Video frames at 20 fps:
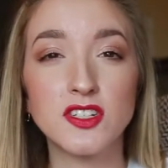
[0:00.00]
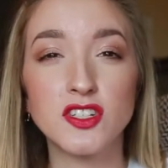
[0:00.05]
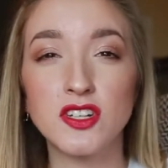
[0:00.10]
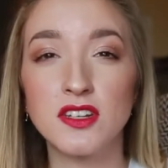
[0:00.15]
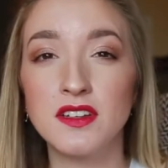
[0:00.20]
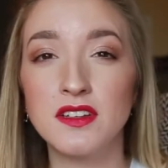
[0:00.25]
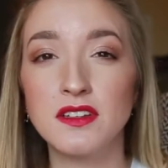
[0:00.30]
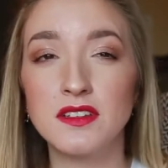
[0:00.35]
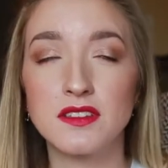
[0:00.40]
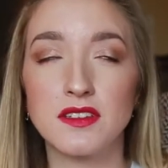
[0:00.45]

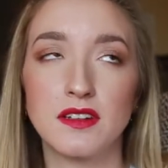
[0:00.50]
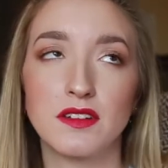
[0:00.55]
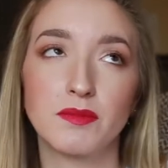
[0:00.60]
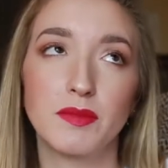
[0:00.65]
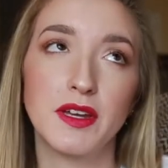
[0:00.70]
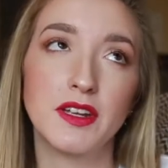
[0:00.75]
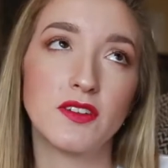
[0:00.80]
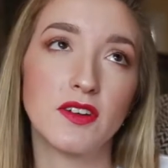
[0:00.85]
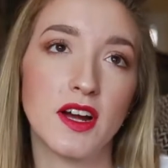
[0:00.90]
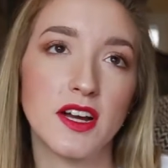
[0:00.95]
jeans and
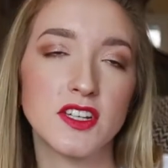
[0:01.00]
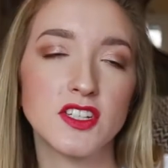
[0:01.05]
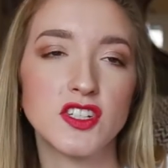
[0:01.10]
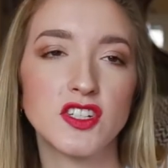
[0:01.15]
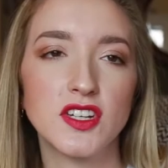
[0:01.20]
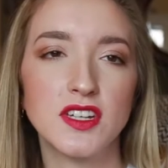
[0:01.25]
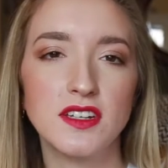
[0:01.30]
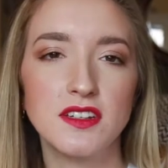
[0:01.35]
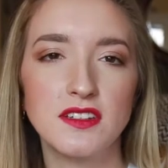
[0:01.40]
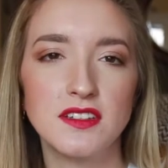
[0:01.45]
mid-rise
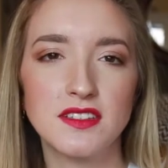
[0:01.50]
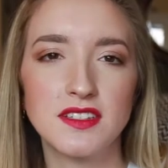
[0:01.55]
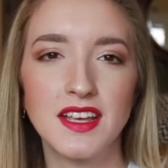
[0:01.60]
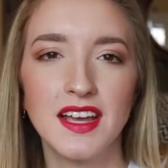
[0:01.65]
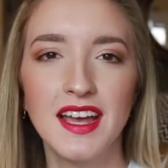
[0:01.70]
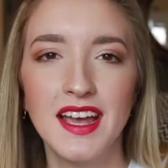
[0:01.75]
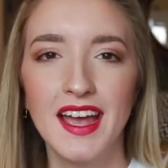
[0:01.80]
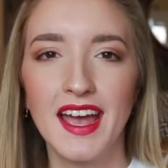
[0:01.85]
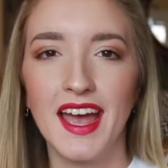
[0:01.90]
jeans,